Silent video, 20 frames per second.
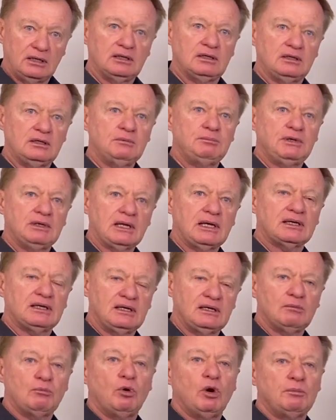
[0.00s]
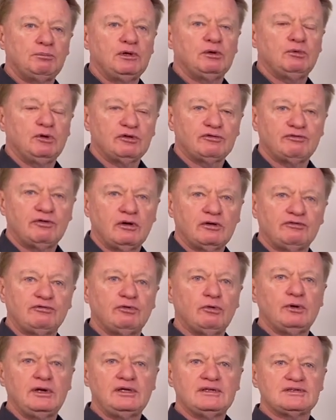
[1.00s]
you'd be lucky it might be worth
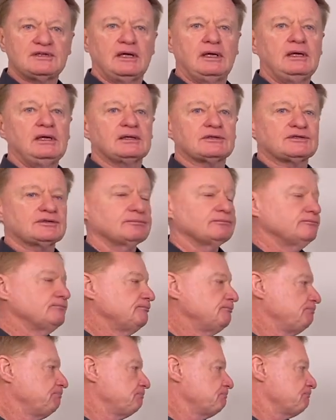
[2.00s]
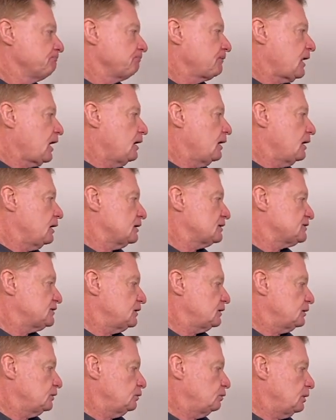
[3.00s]
540 as a house.
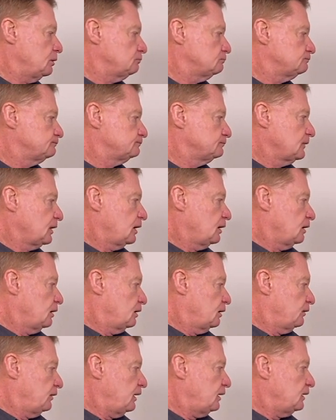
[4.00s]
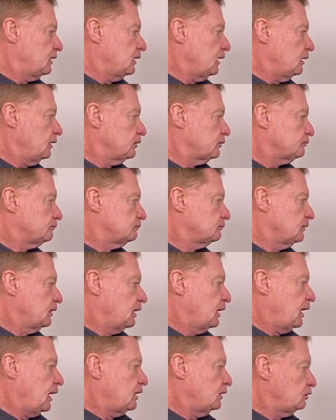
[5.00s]
There you go.
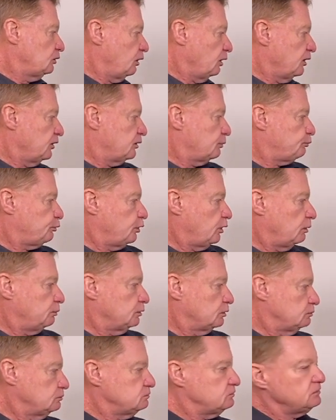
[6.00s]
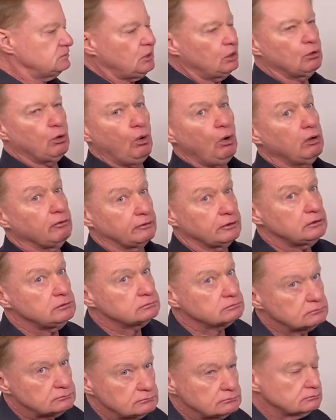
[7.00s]
And a lot of the problem, not all of it,
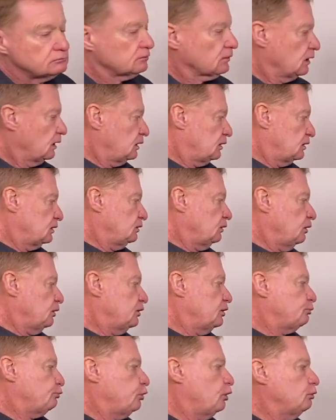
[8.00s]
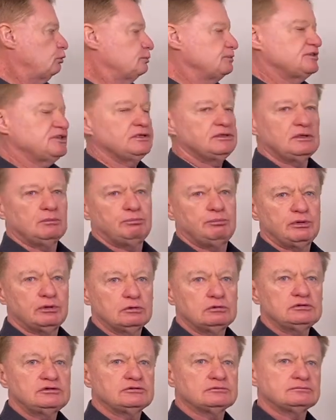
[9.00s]
a lot of the problems in the
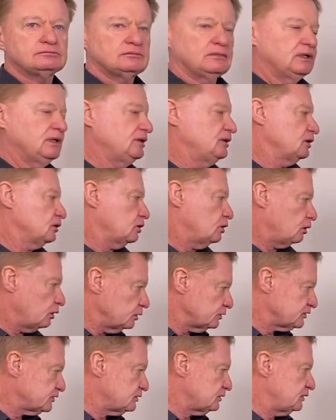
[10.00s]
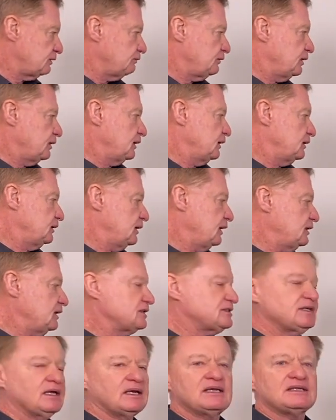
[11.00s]
build, in the cost and everything in there,
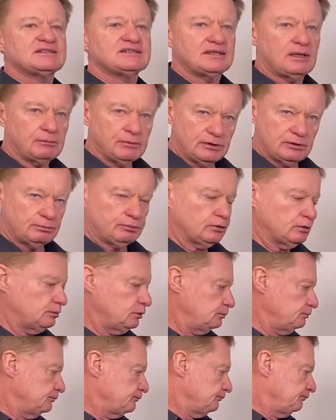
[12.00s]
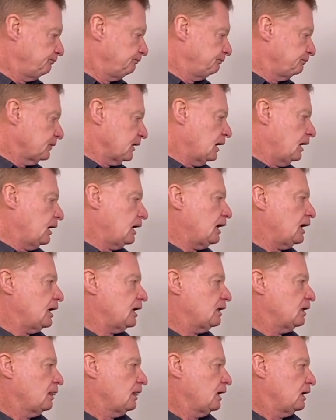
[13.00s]
that's only some of the problem.
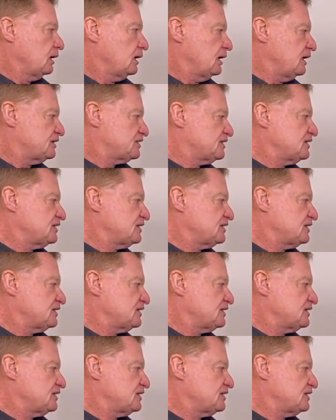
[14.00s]
It's